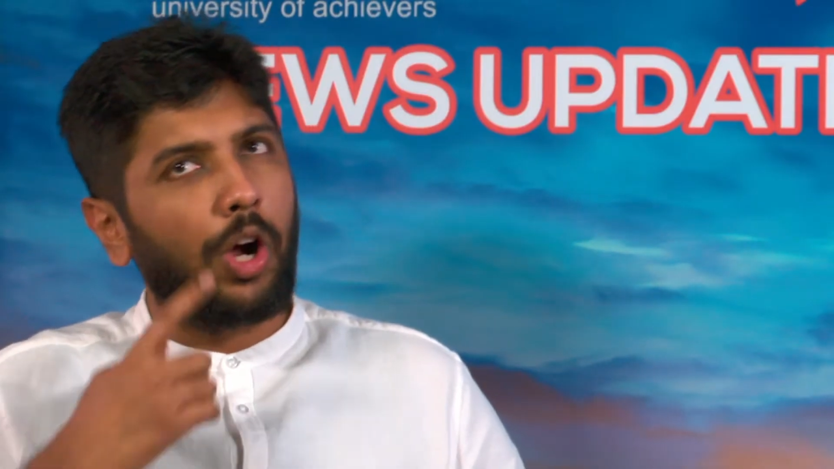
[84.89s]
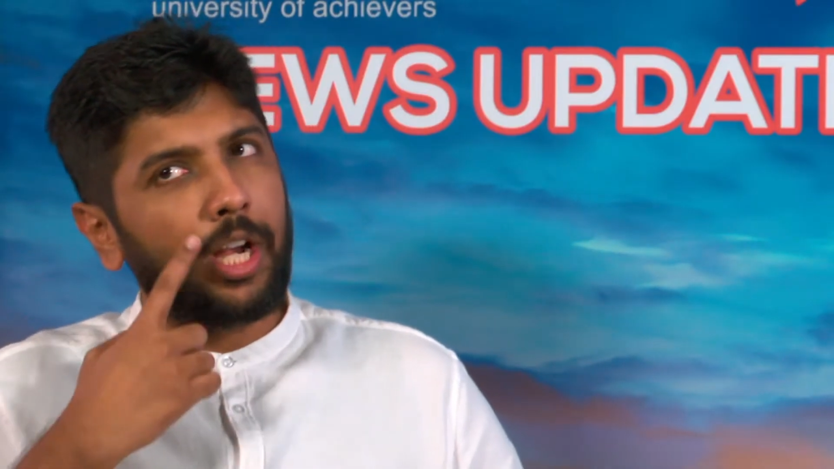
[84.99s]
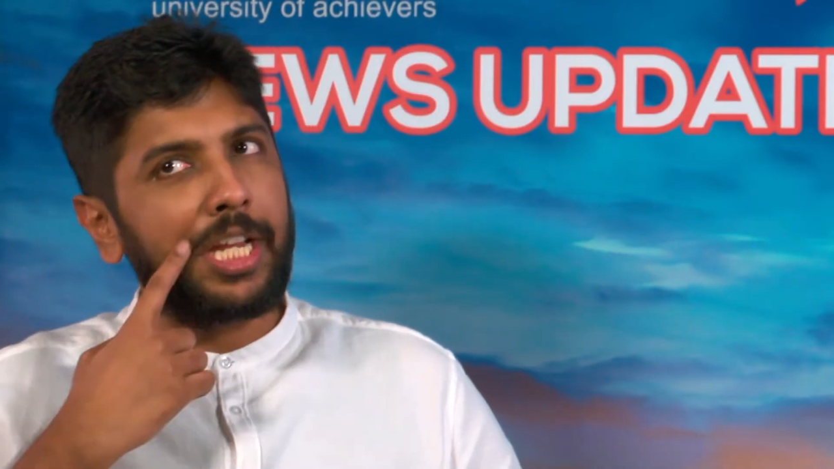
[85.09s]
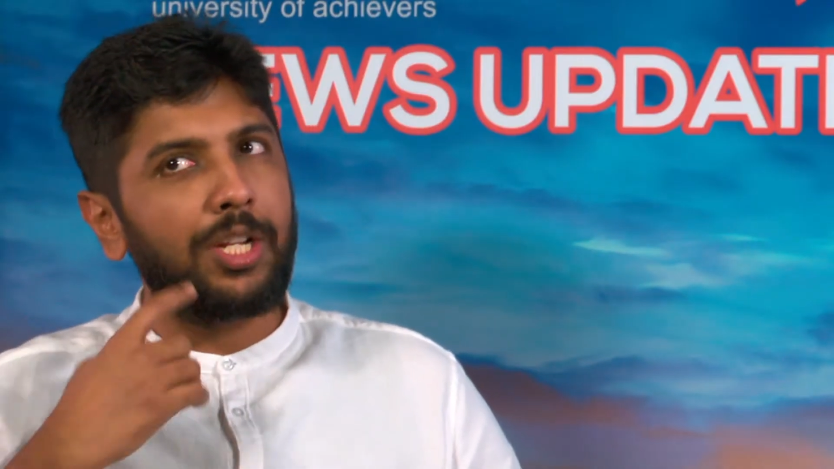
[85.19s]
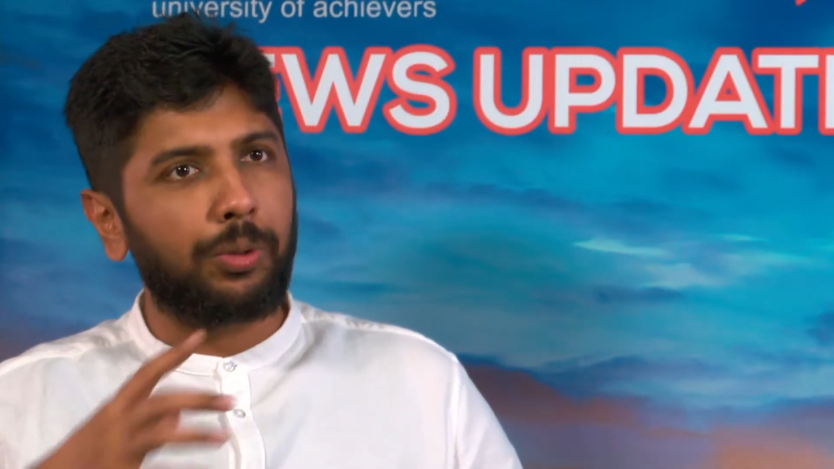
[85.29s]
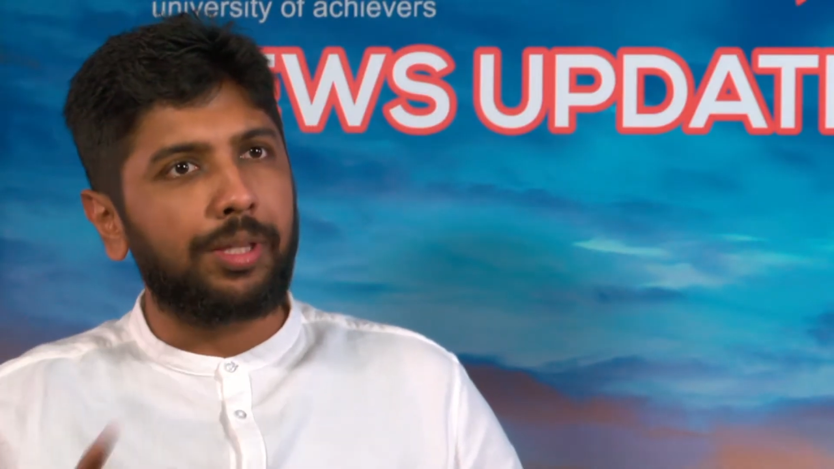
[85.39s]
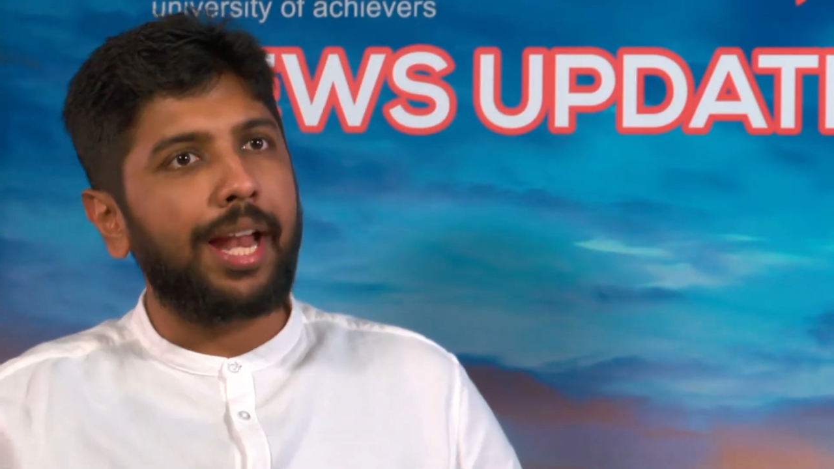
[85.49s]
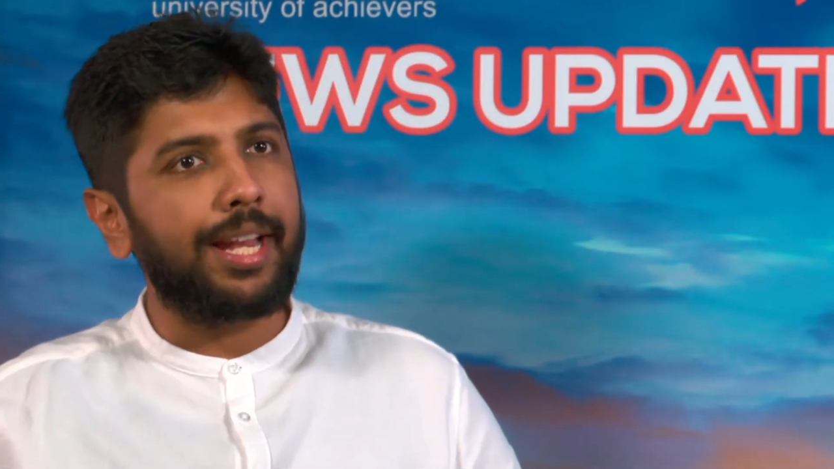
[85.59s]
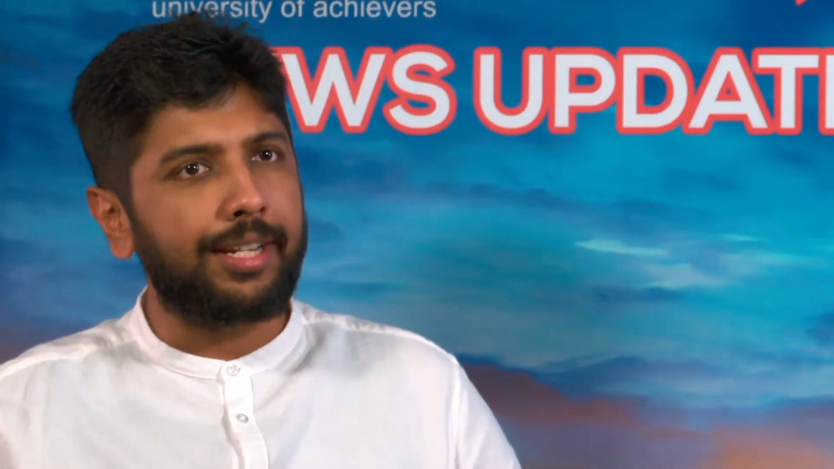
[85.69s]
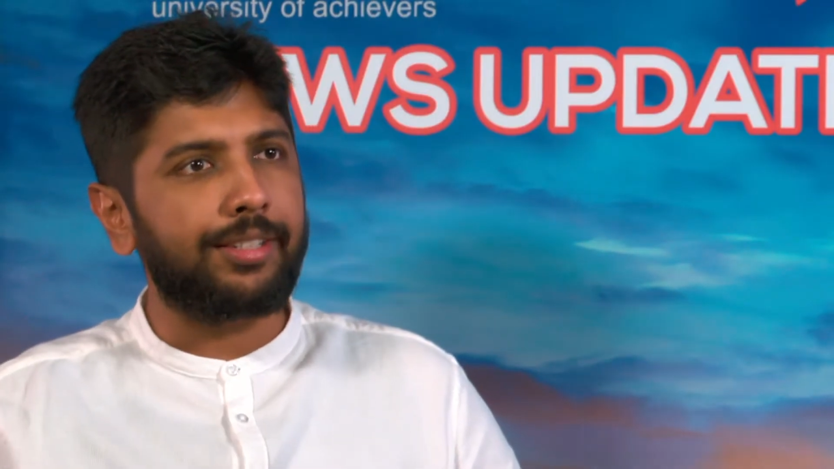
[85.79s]
got into
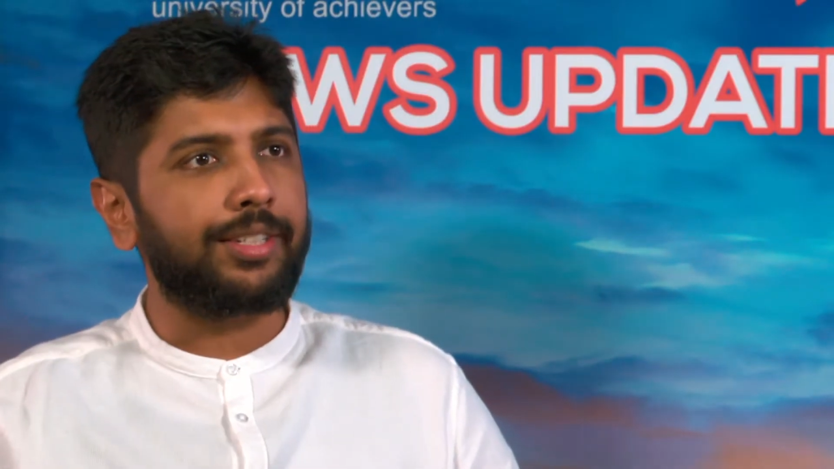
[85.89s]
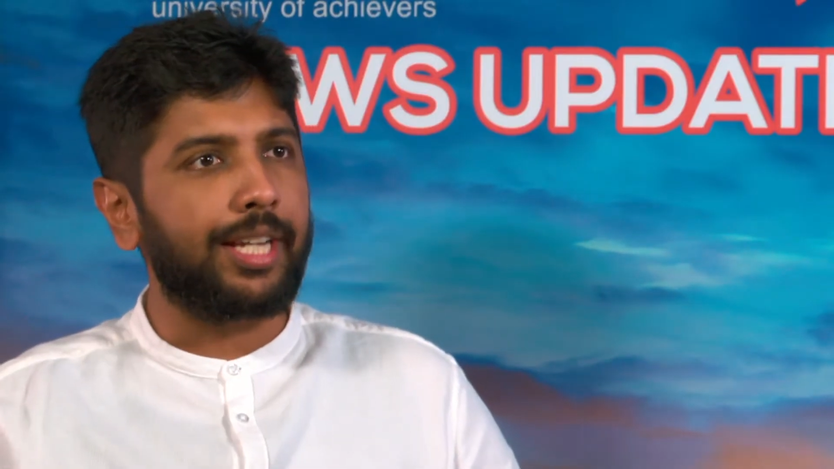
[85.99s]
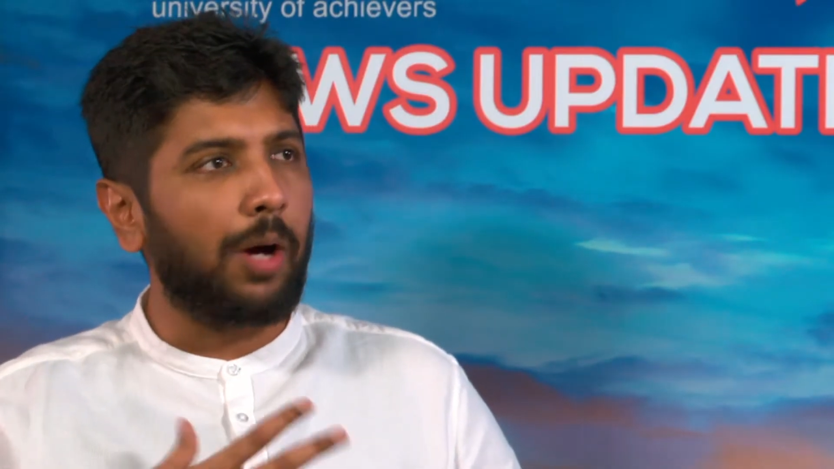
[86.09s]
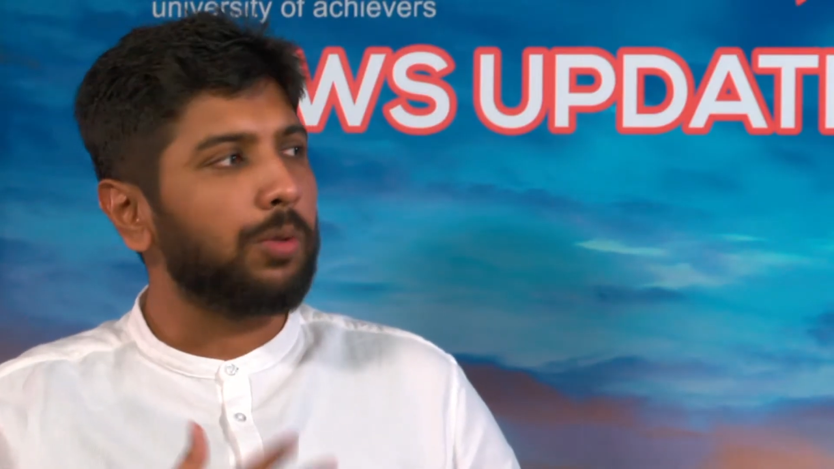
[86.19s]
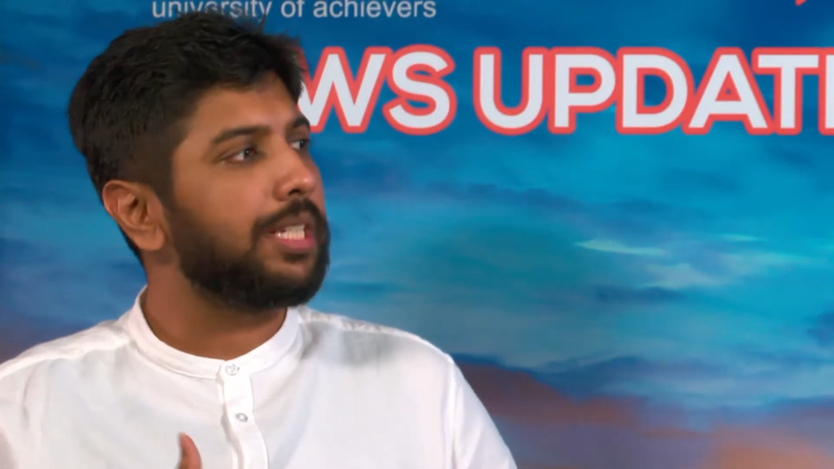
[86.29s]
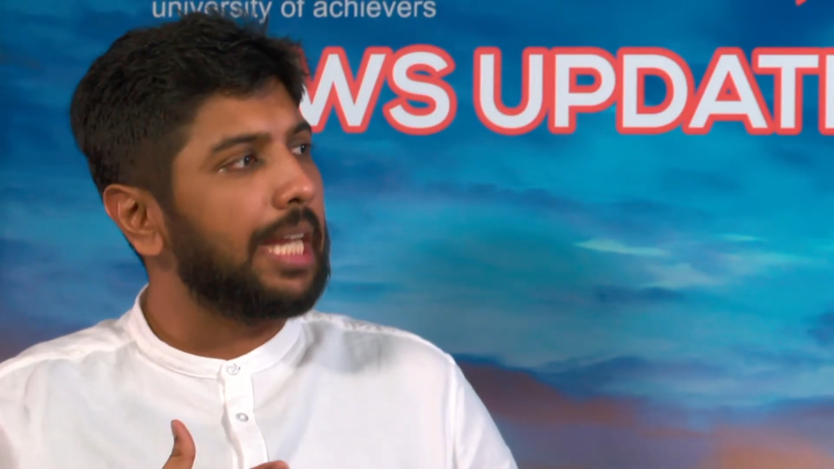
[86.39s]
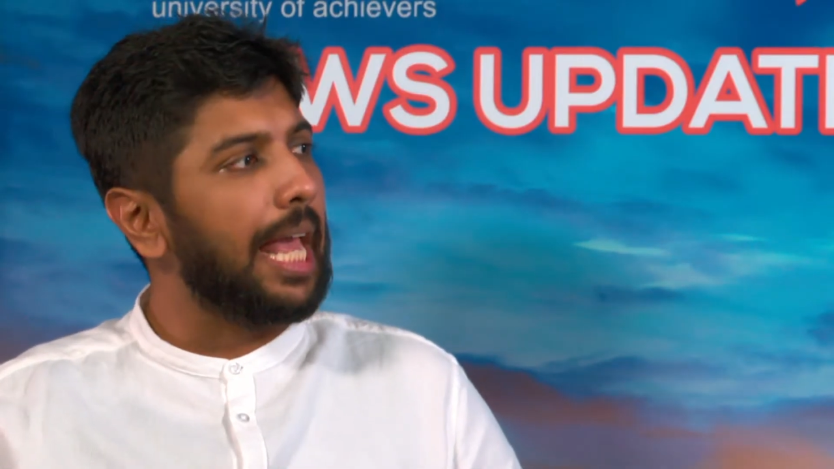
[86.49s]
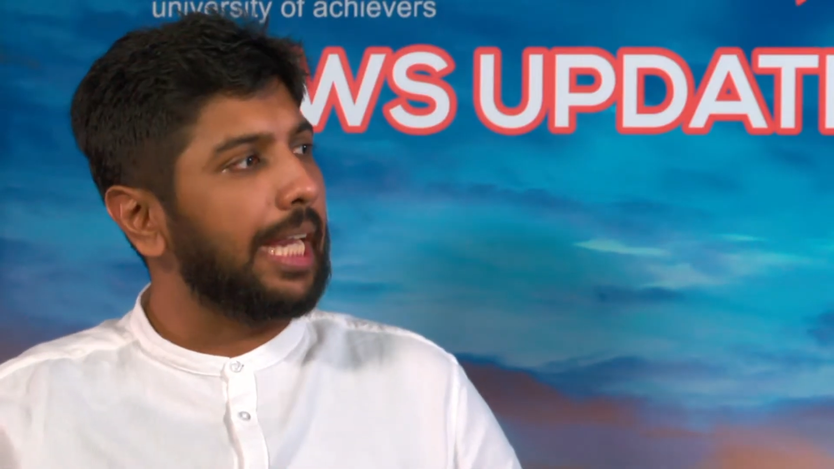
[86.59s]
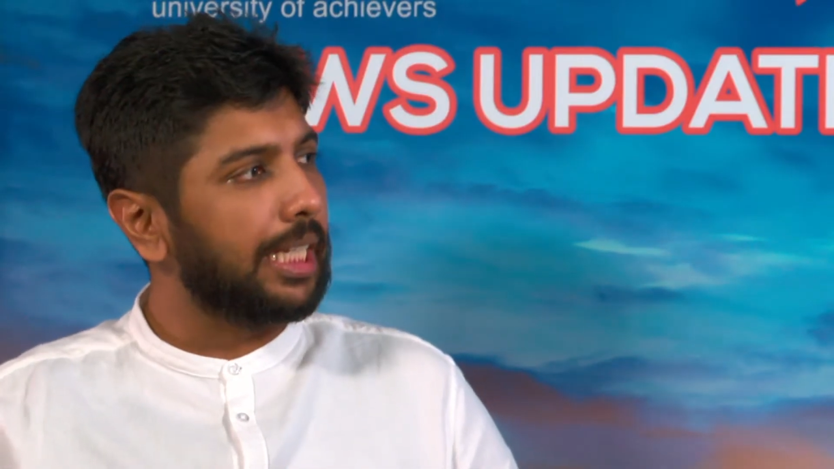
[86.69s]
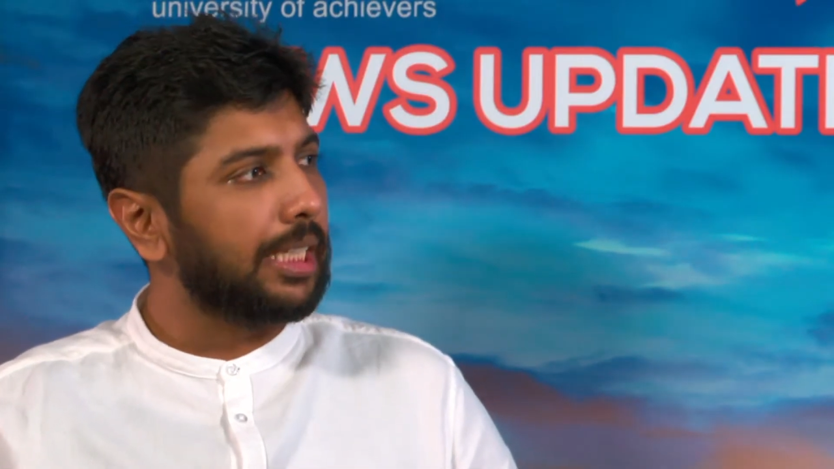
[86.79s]
that industry? How was it
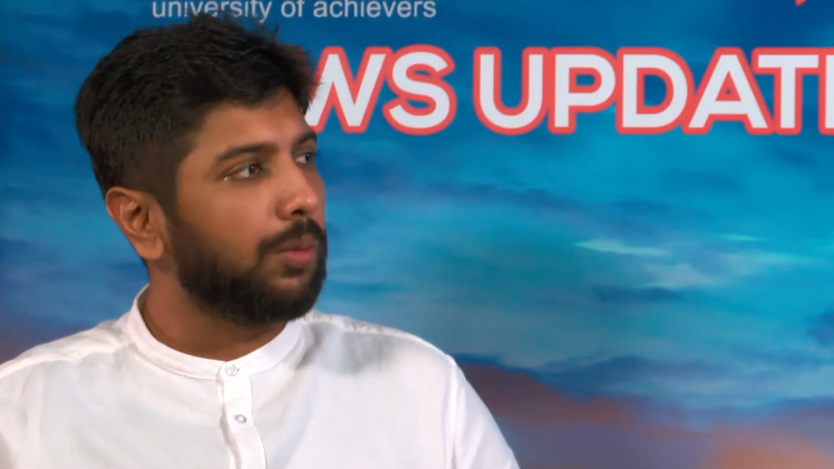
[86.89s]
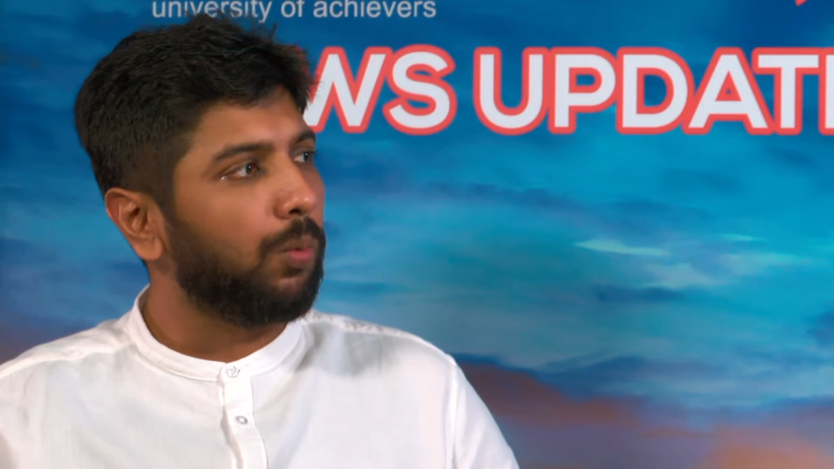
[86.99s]
like?